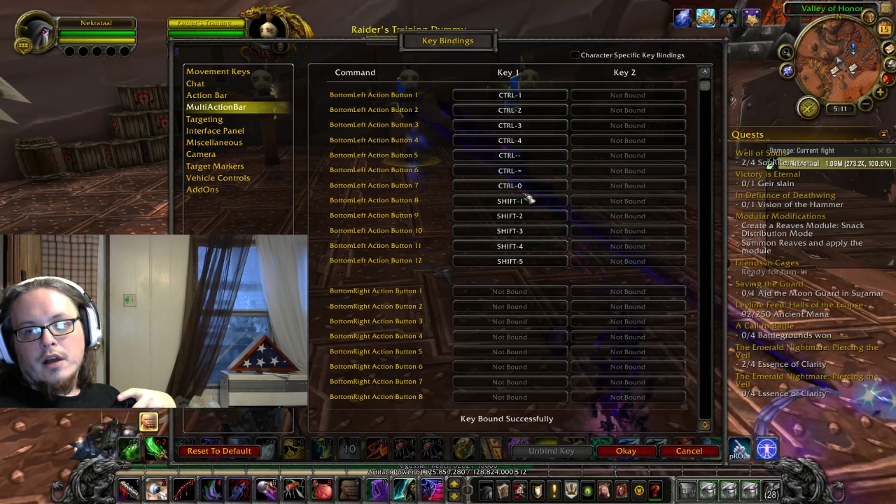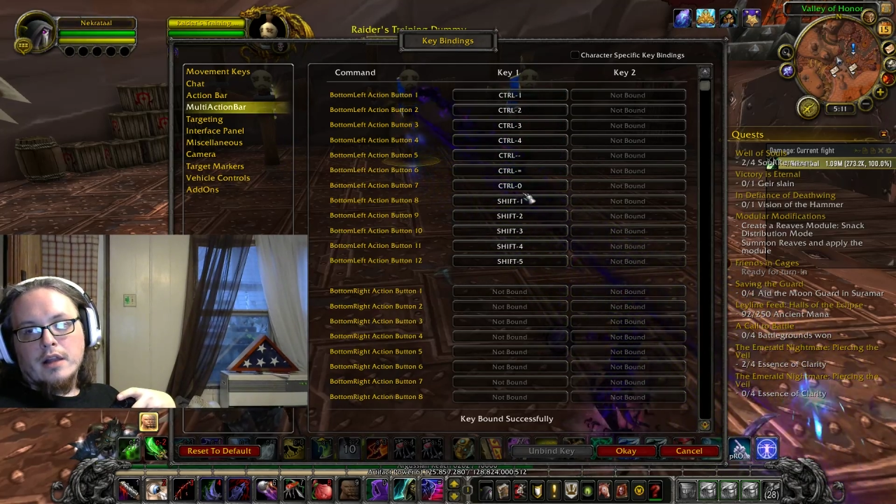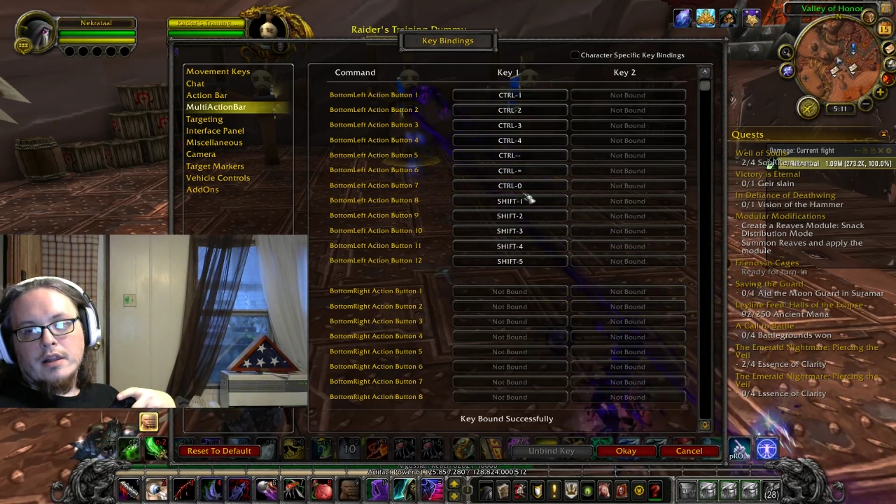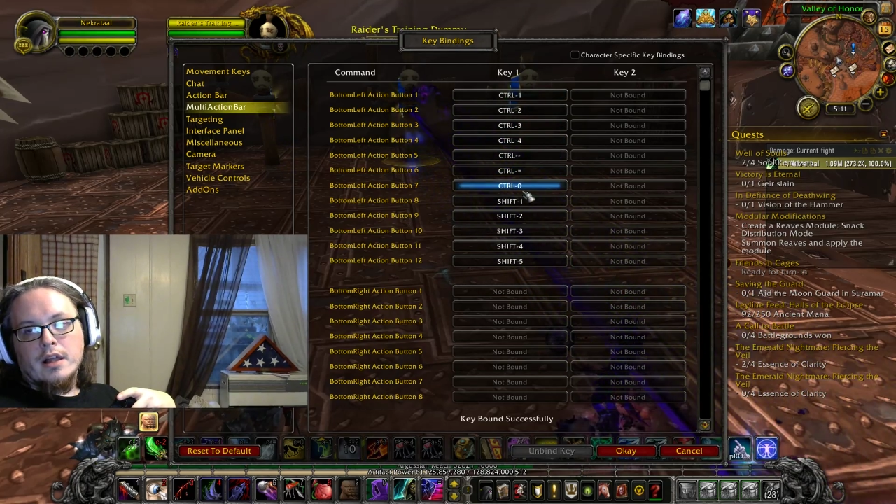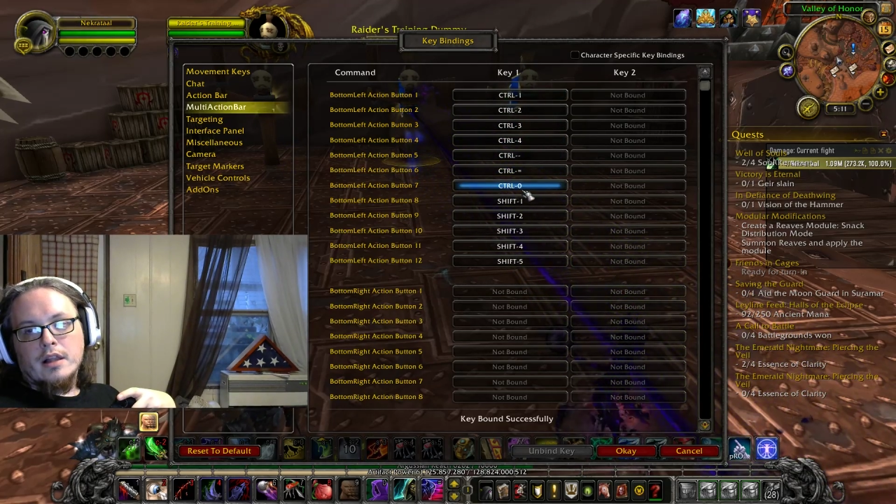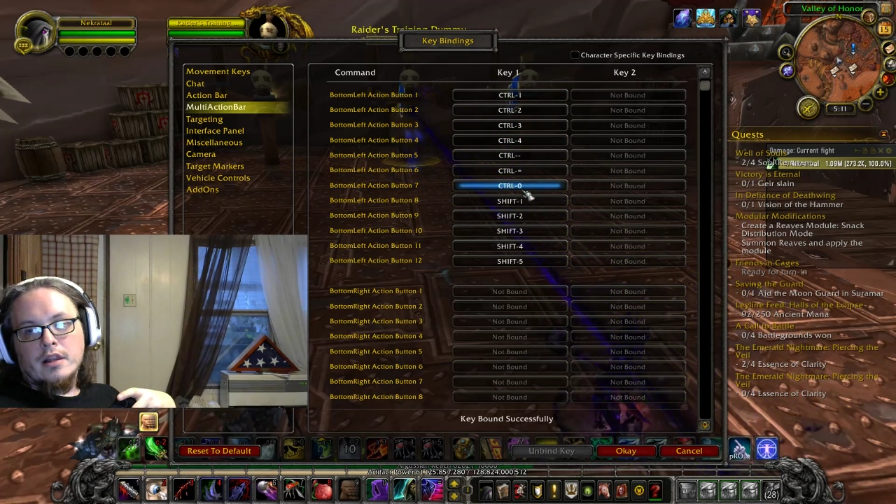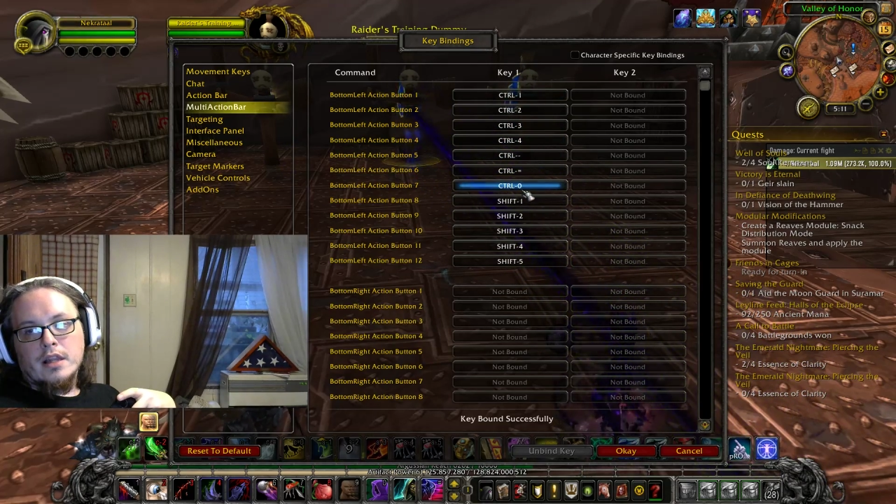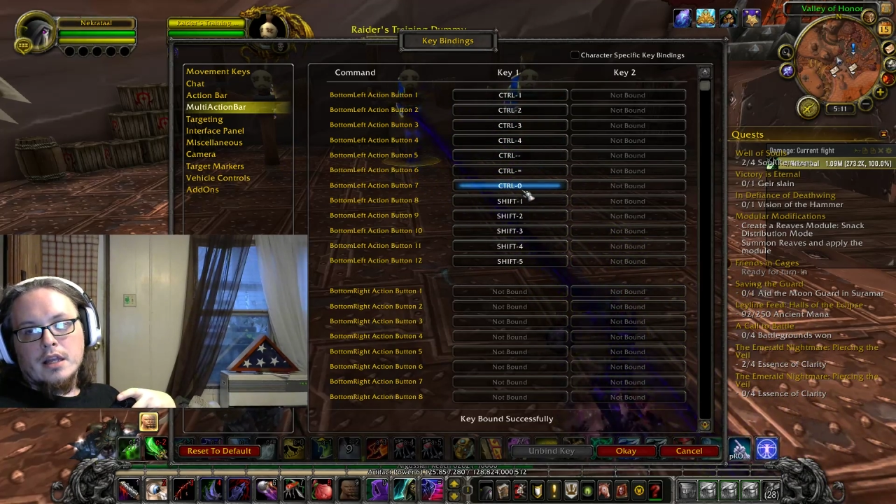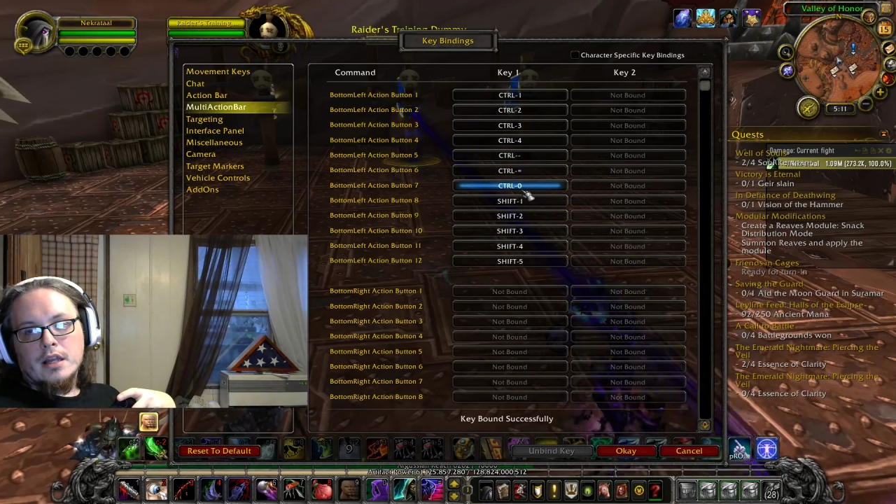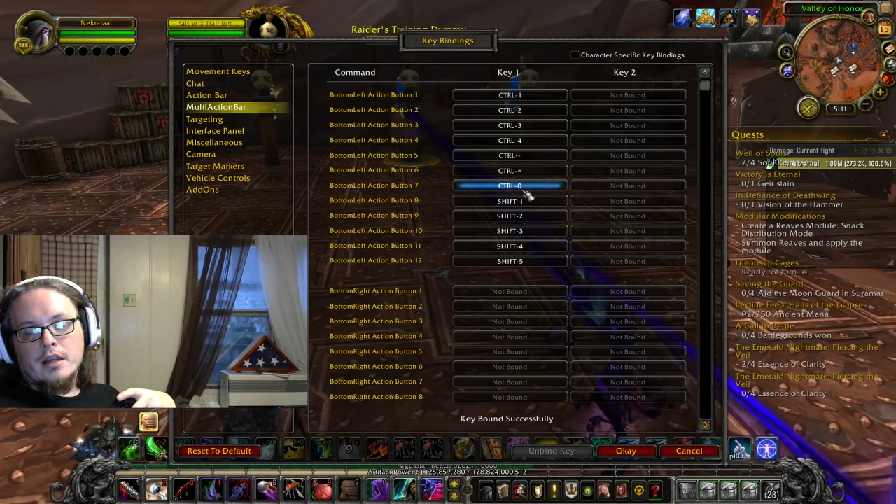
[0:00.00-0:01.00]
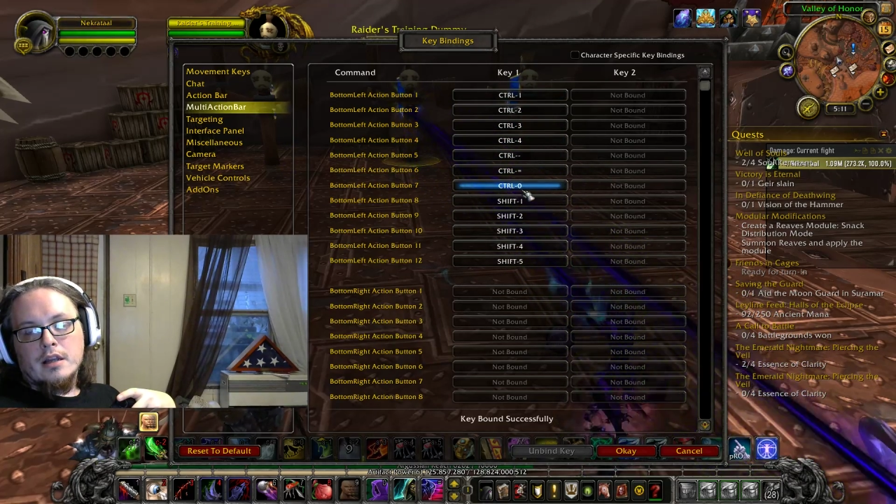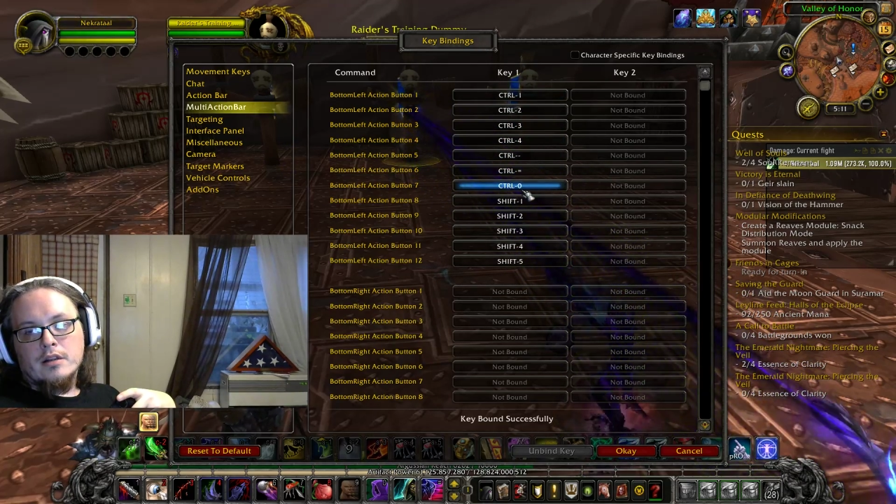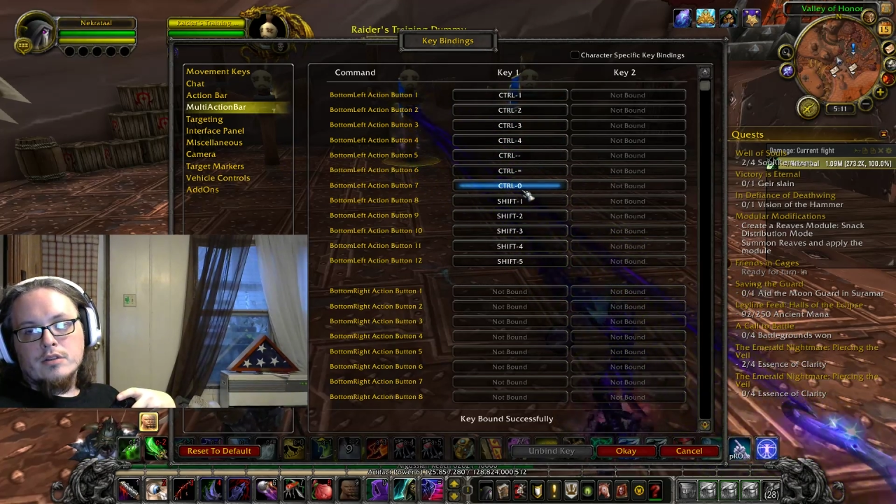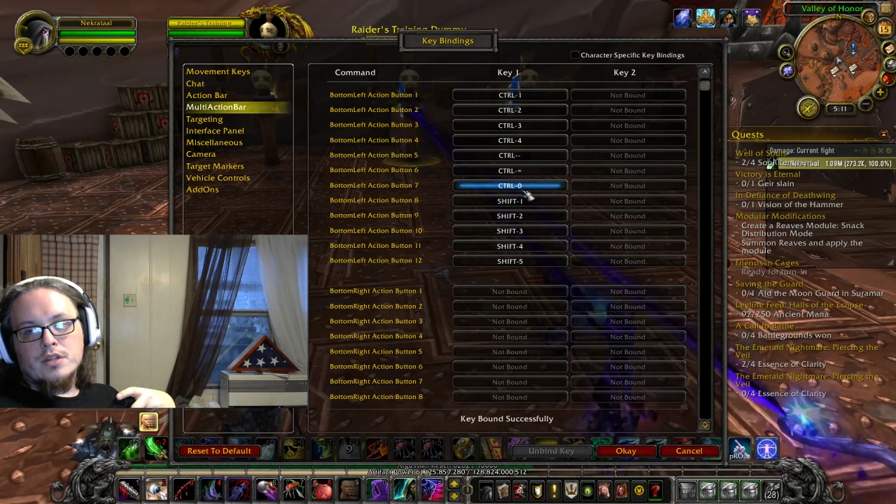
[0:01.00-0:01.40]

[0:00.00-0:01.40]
and then the